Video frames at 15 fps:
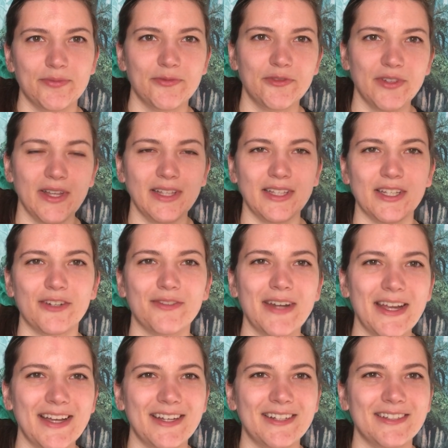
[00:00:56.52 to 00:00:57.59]
flailing
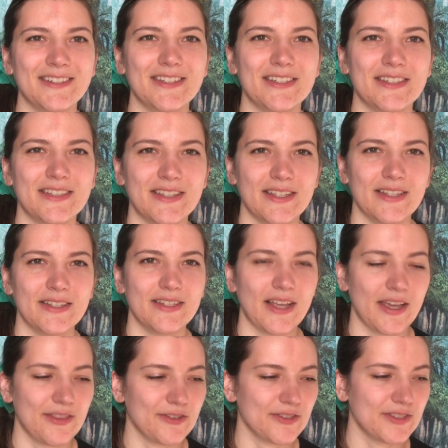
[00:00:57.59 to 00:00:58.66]
around, the
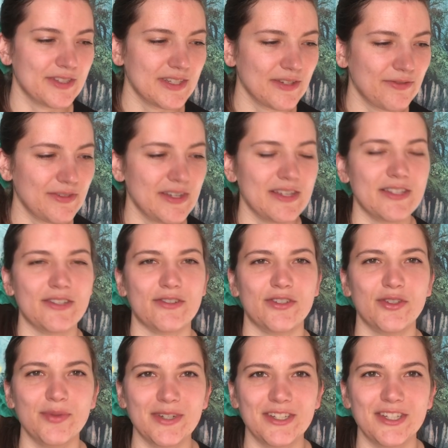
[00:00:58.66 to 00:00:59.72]
either stiffness or
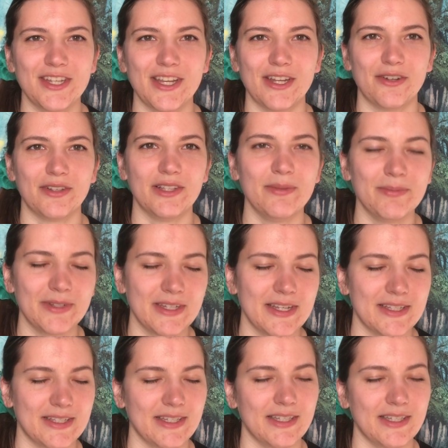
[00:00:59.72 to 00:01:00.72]
twitching or limpness.